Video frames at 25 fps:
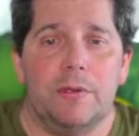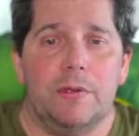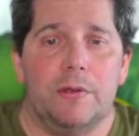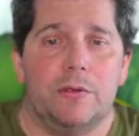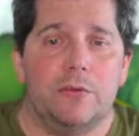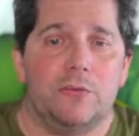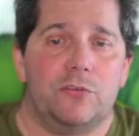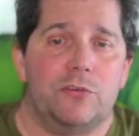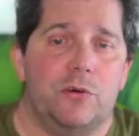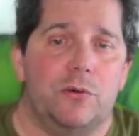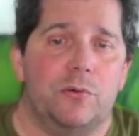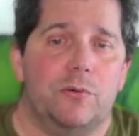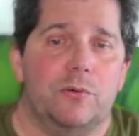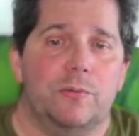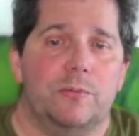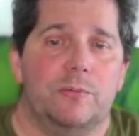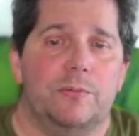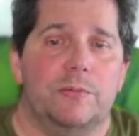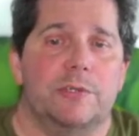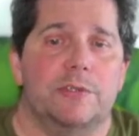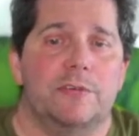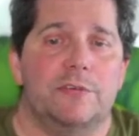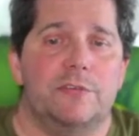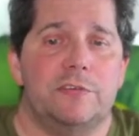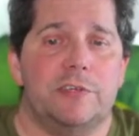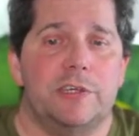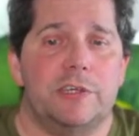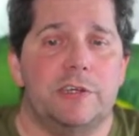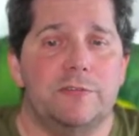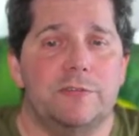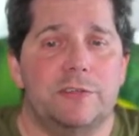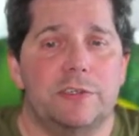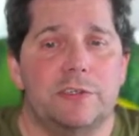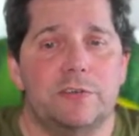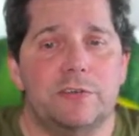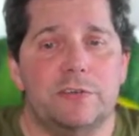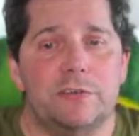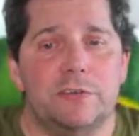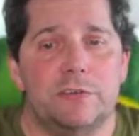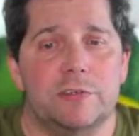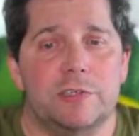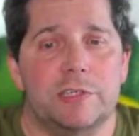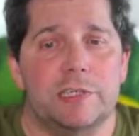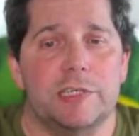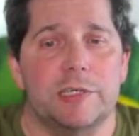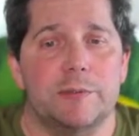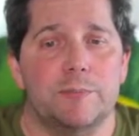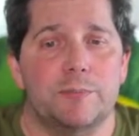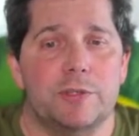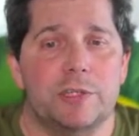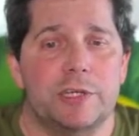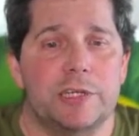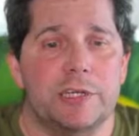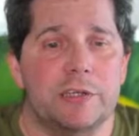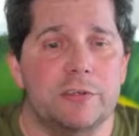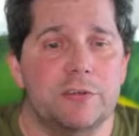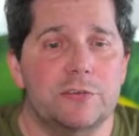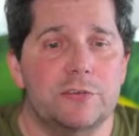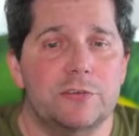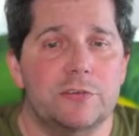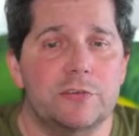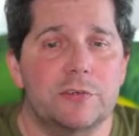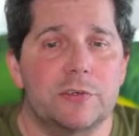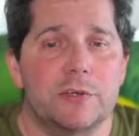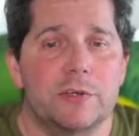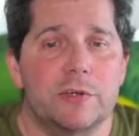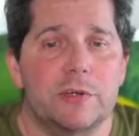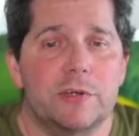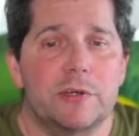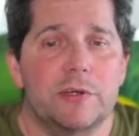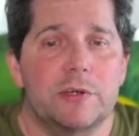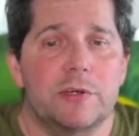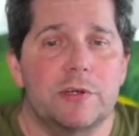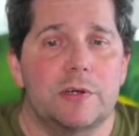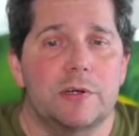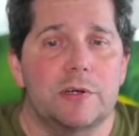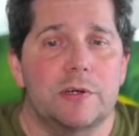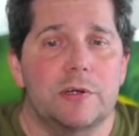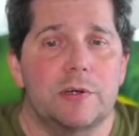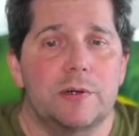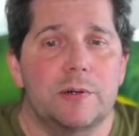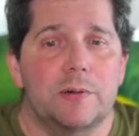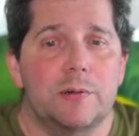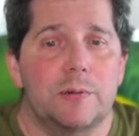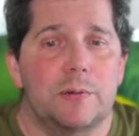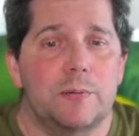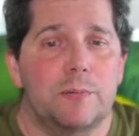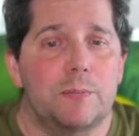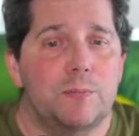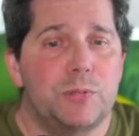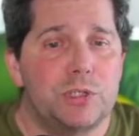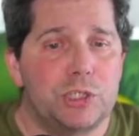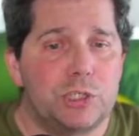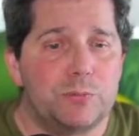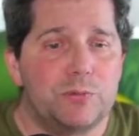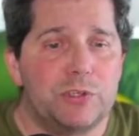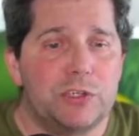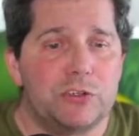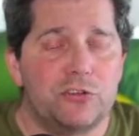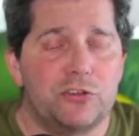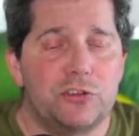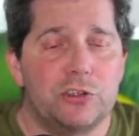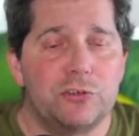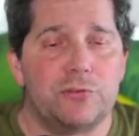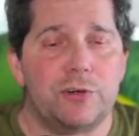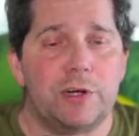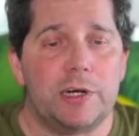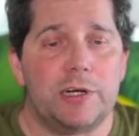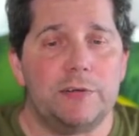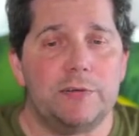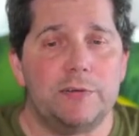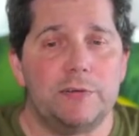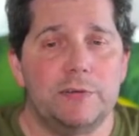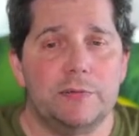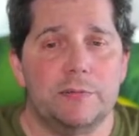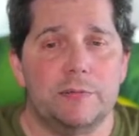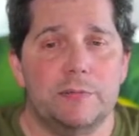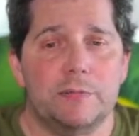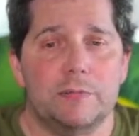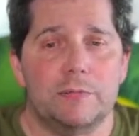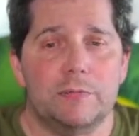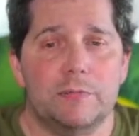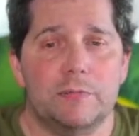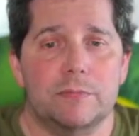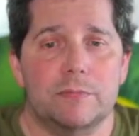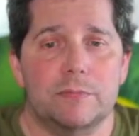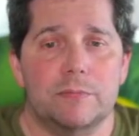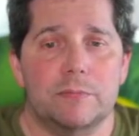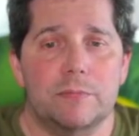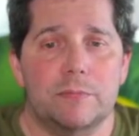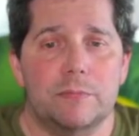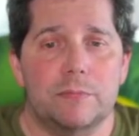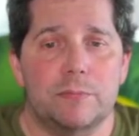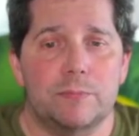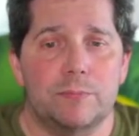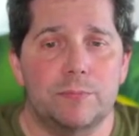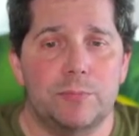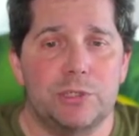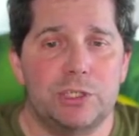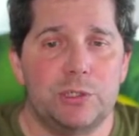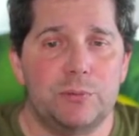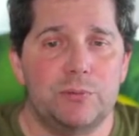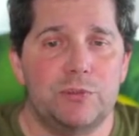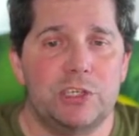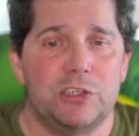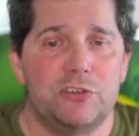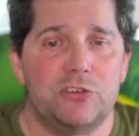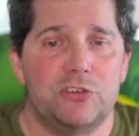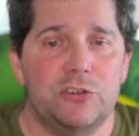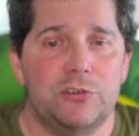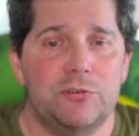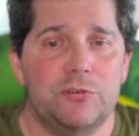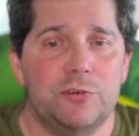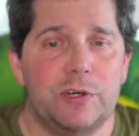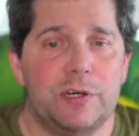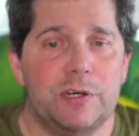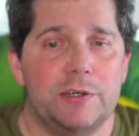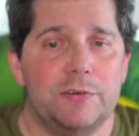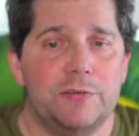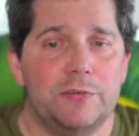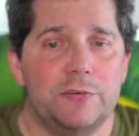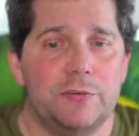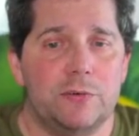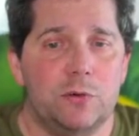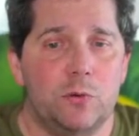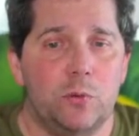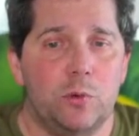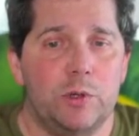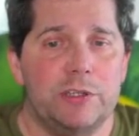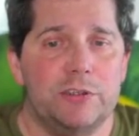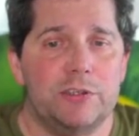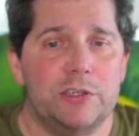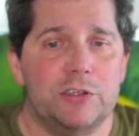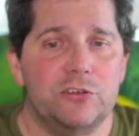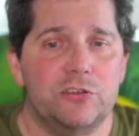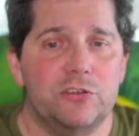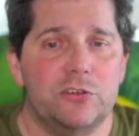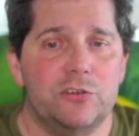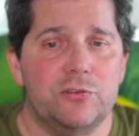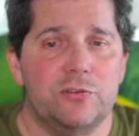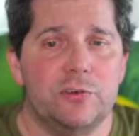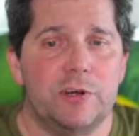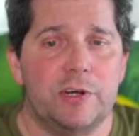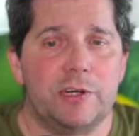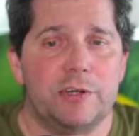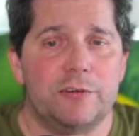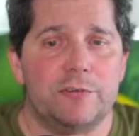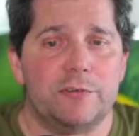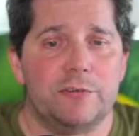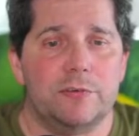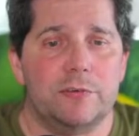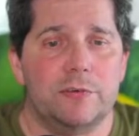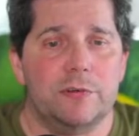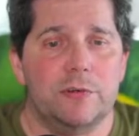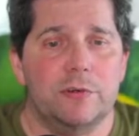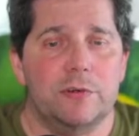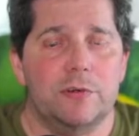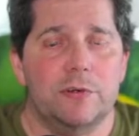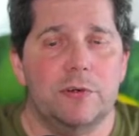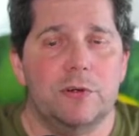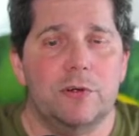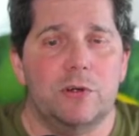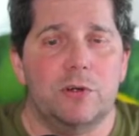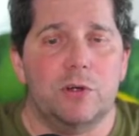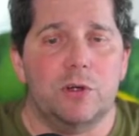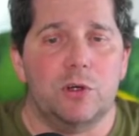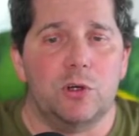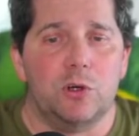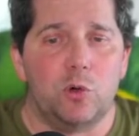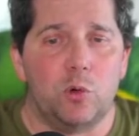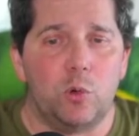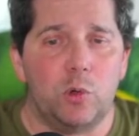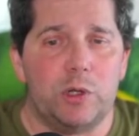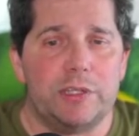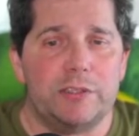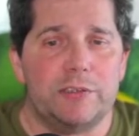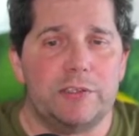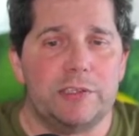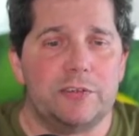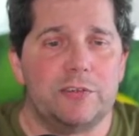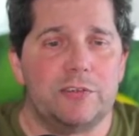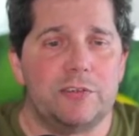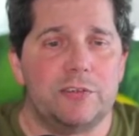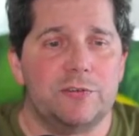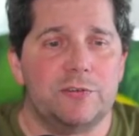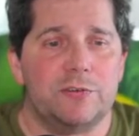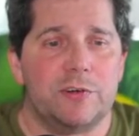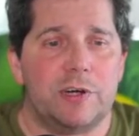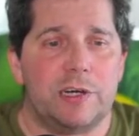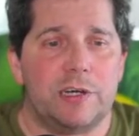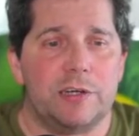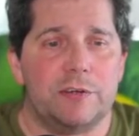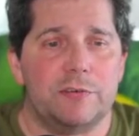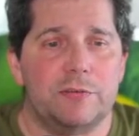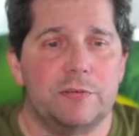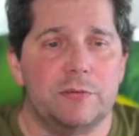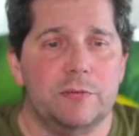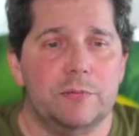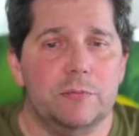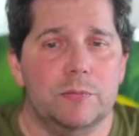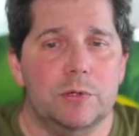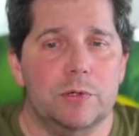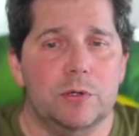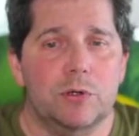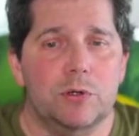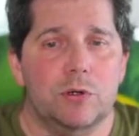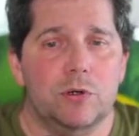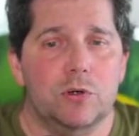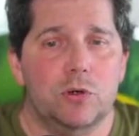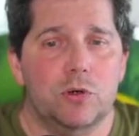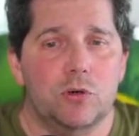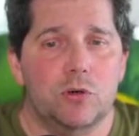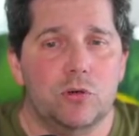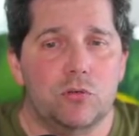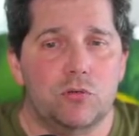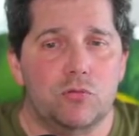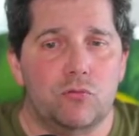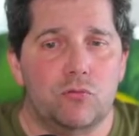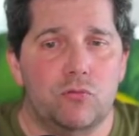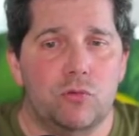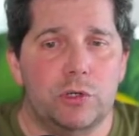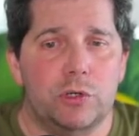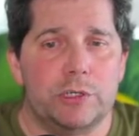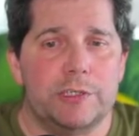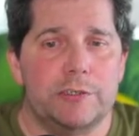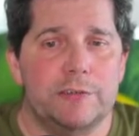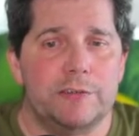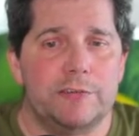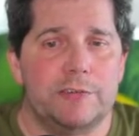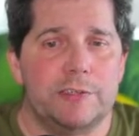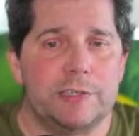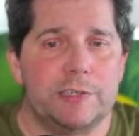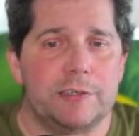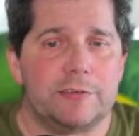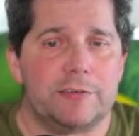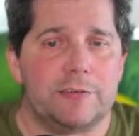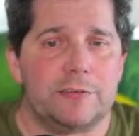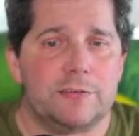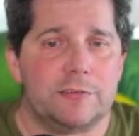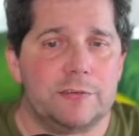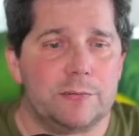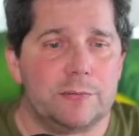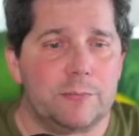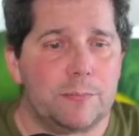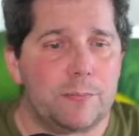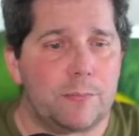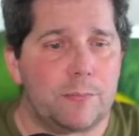So instead of this, he plays bishop takes g5, bishop takes g5, queen takes g5, queen takes c5, rook e6,